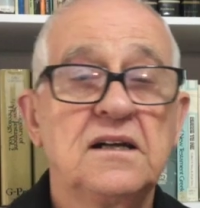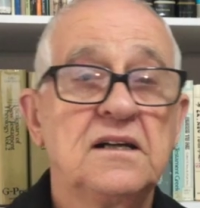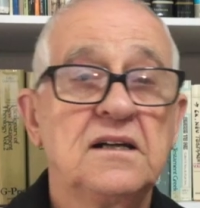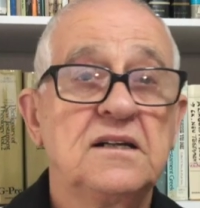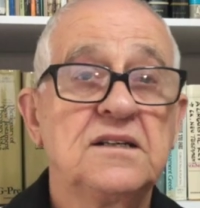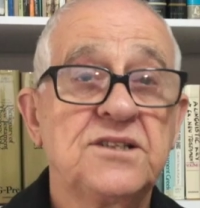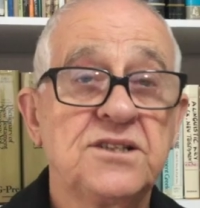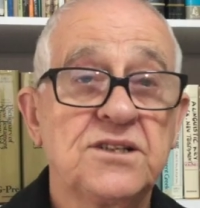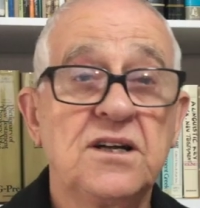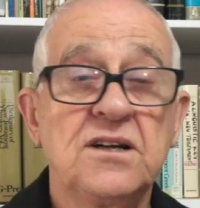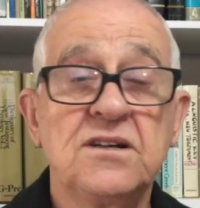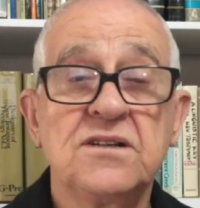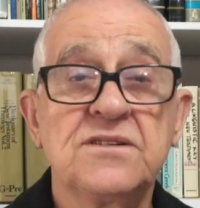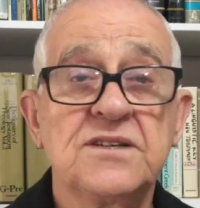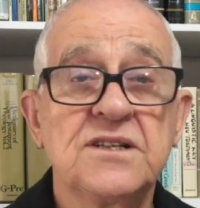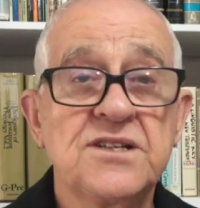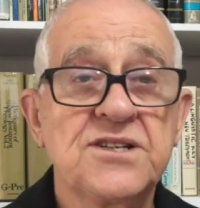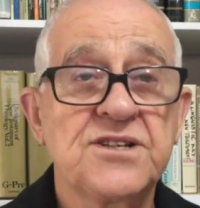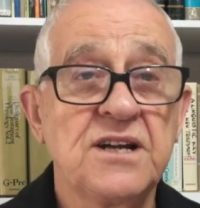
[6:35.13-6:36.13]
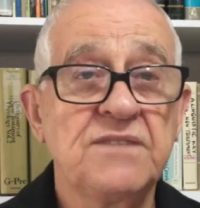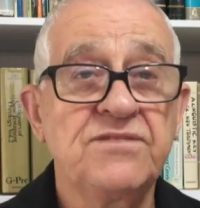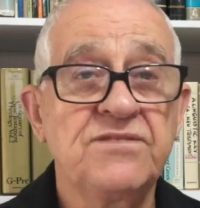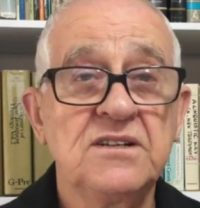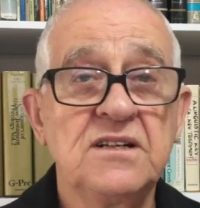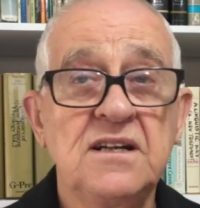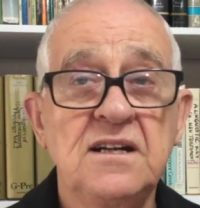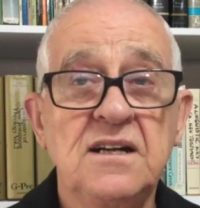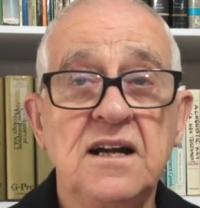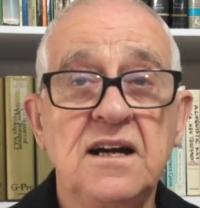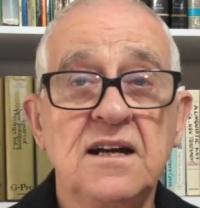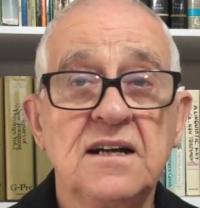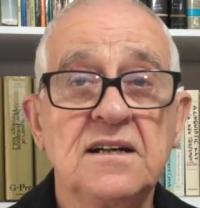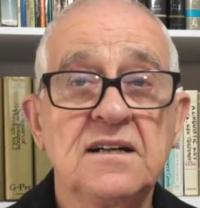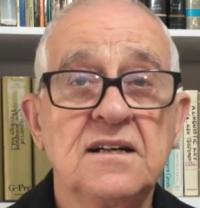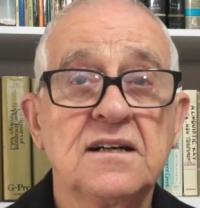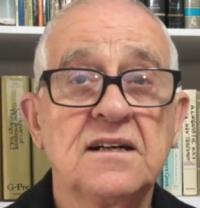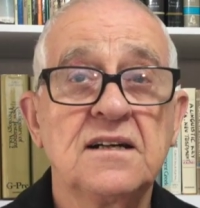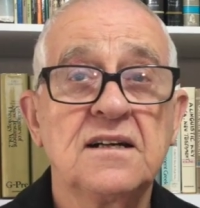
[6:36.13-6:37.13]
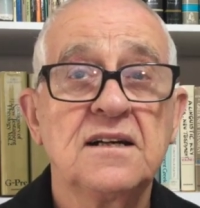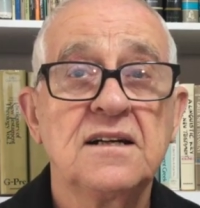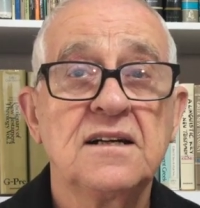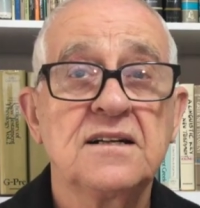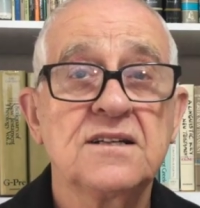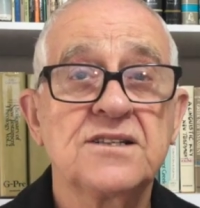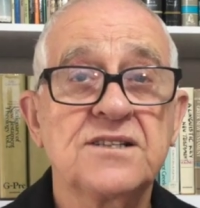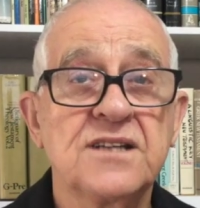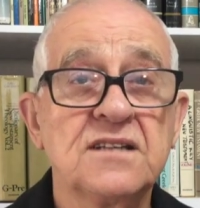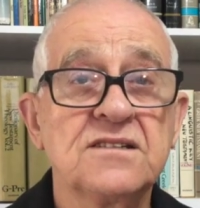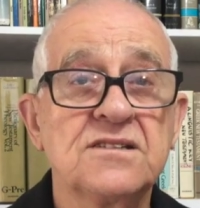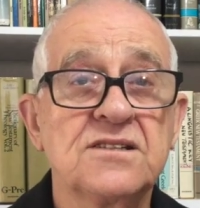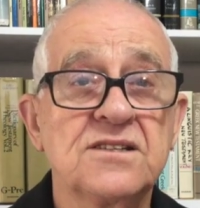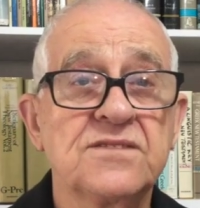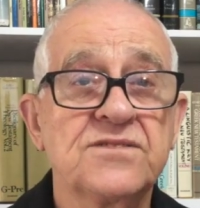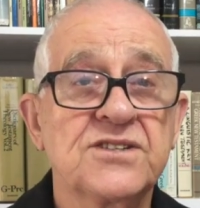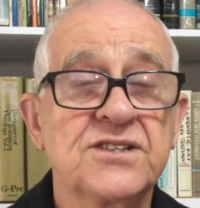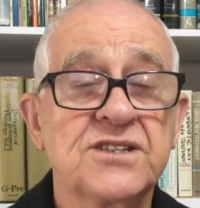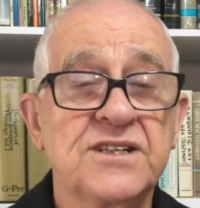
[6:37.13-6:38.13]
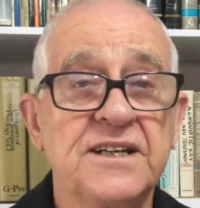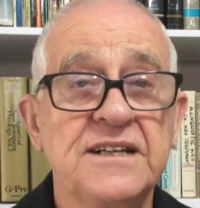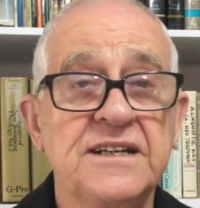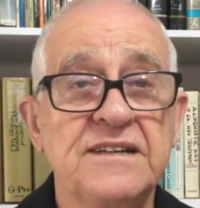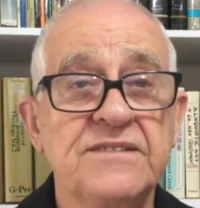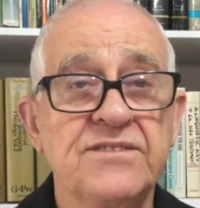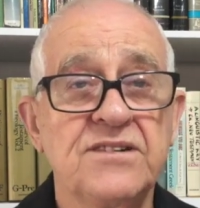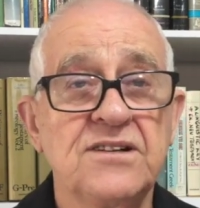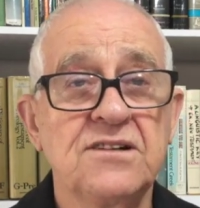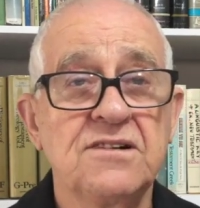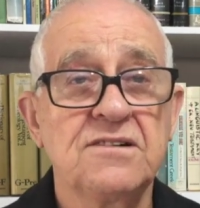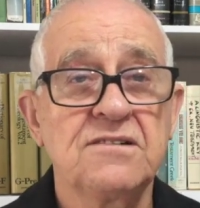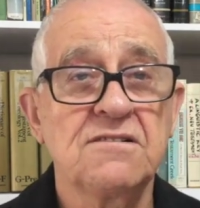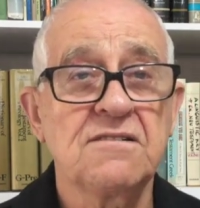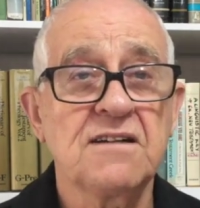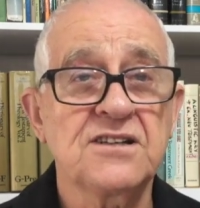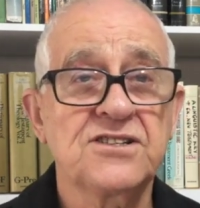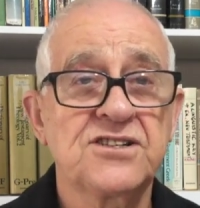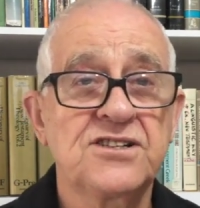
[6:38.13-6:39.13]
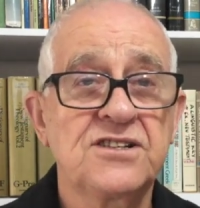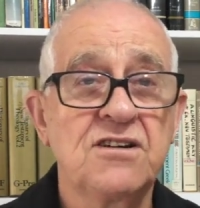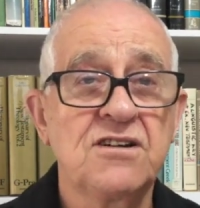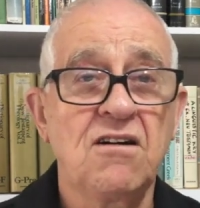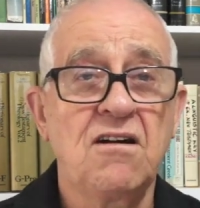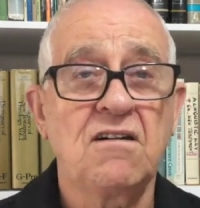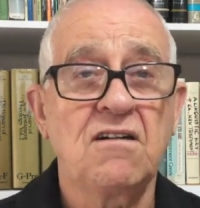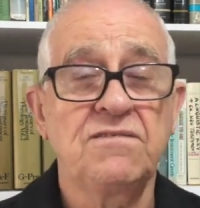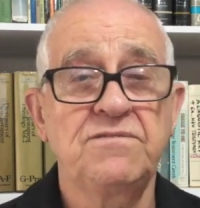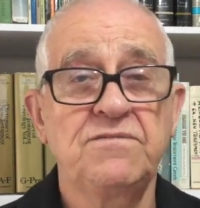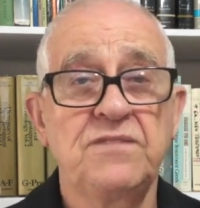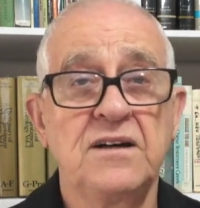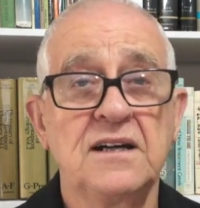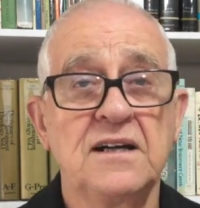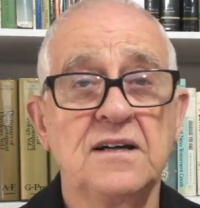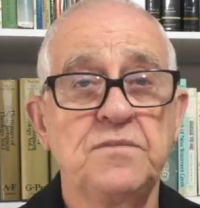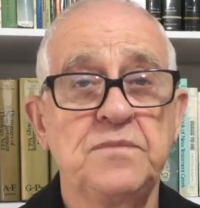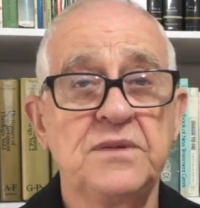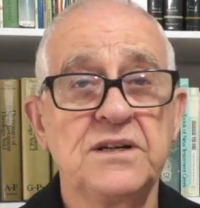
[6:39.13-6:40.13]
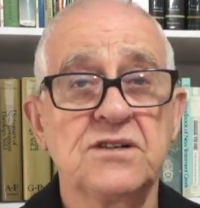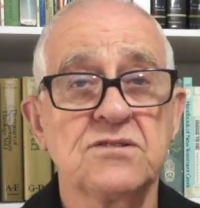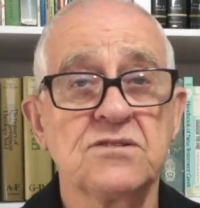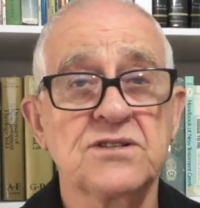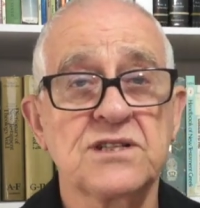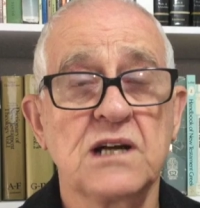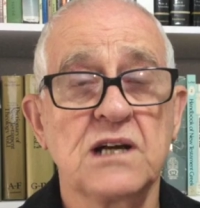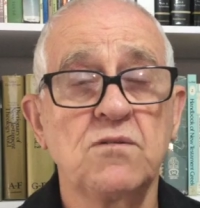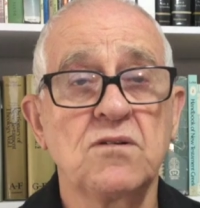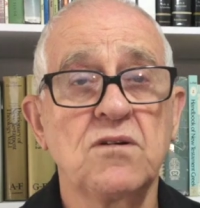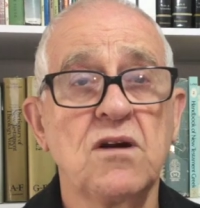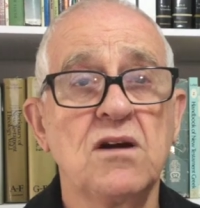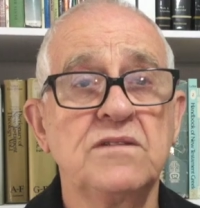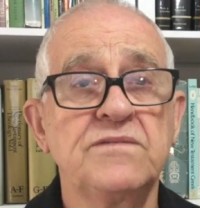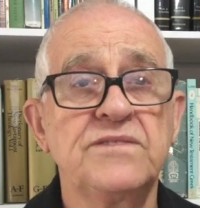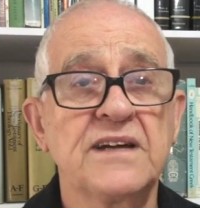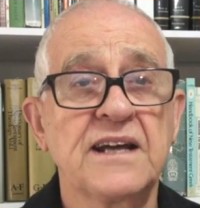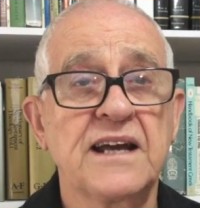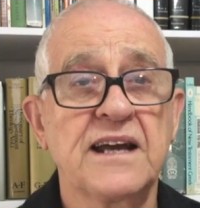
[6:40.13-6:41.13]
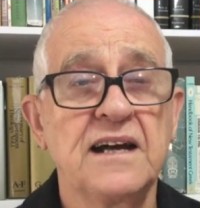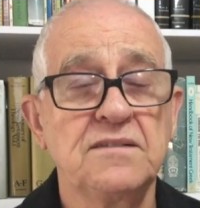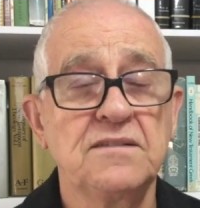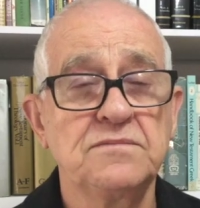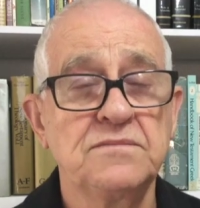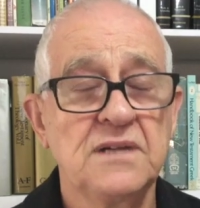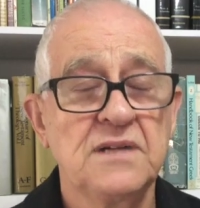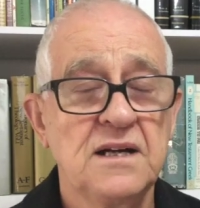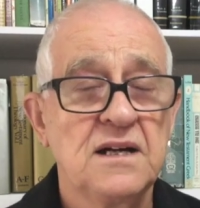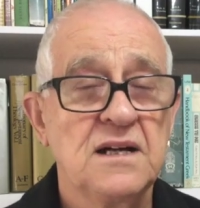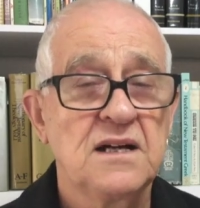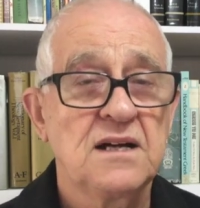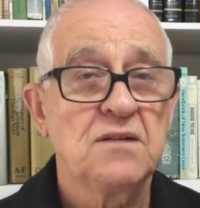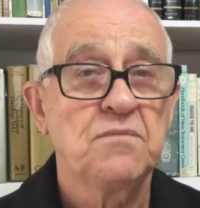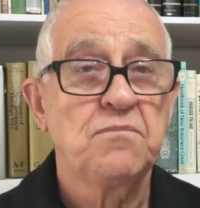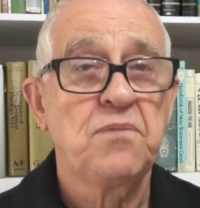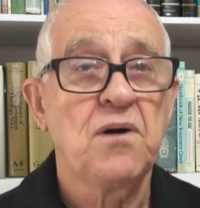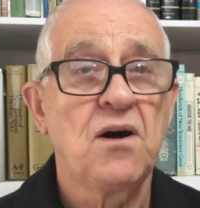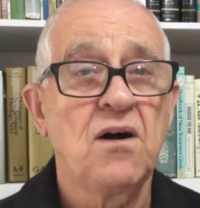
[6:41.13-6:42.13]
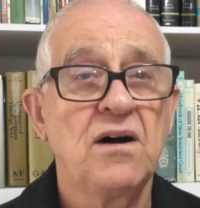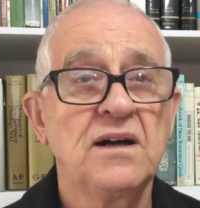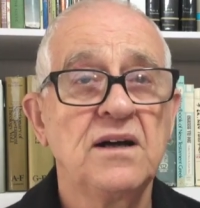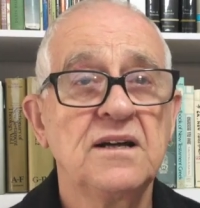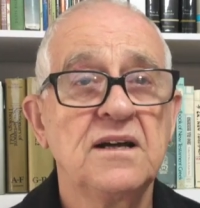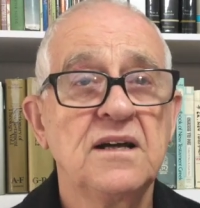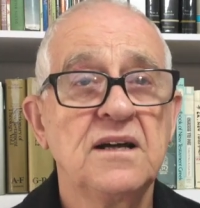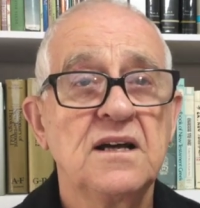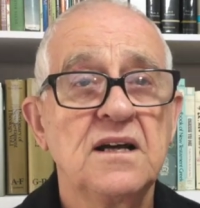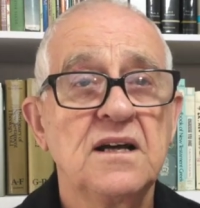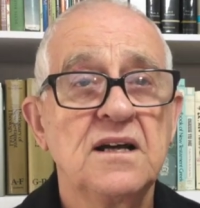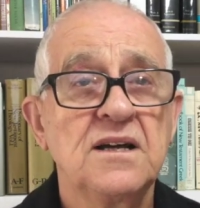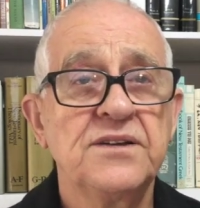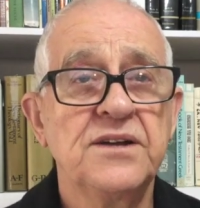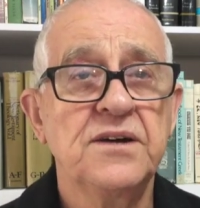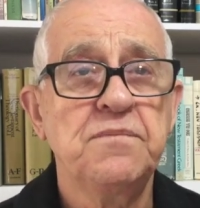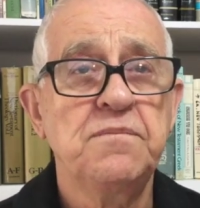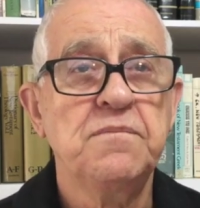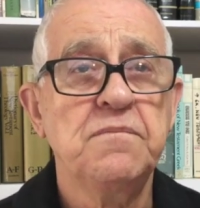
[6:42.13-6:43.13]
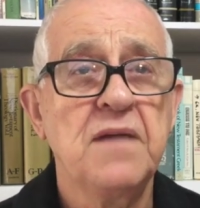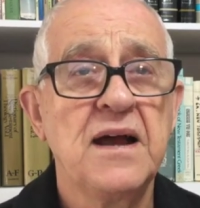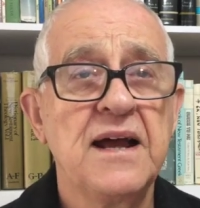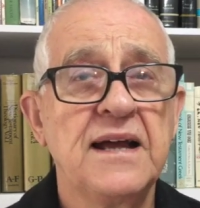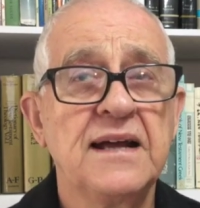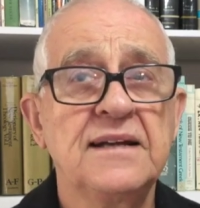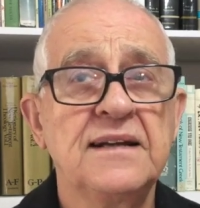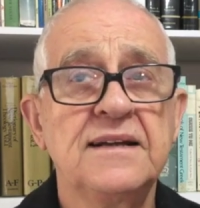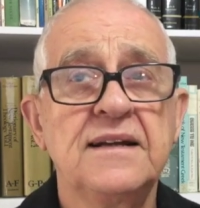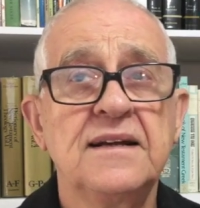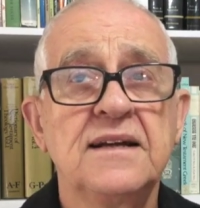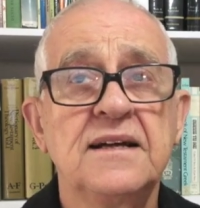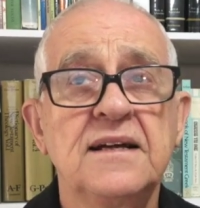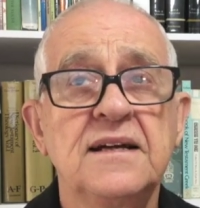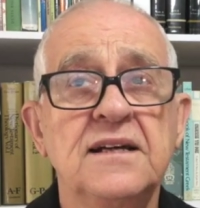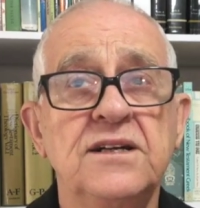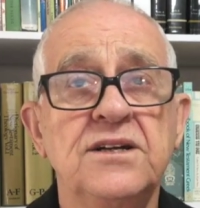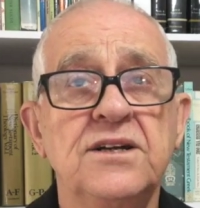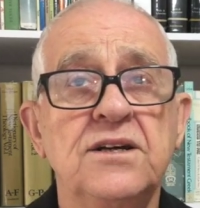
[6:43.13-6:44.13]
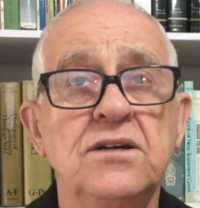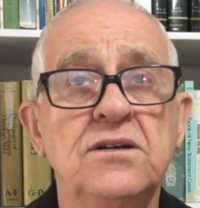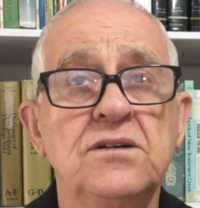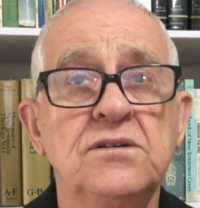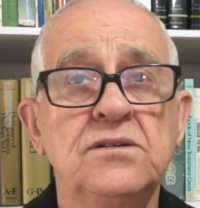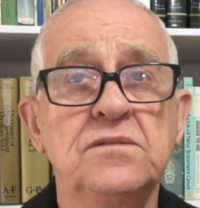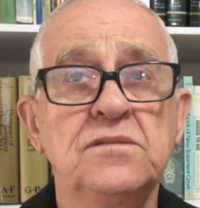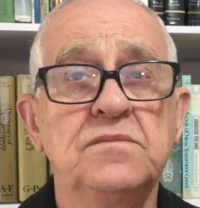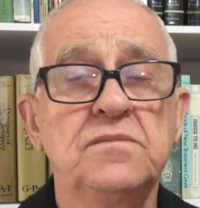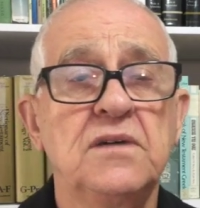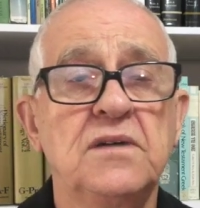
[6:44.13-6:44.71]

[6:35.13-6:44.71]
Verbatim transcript: And so the seven uh, sons of Sceva rushed off uh, because they were overcome by the man in whom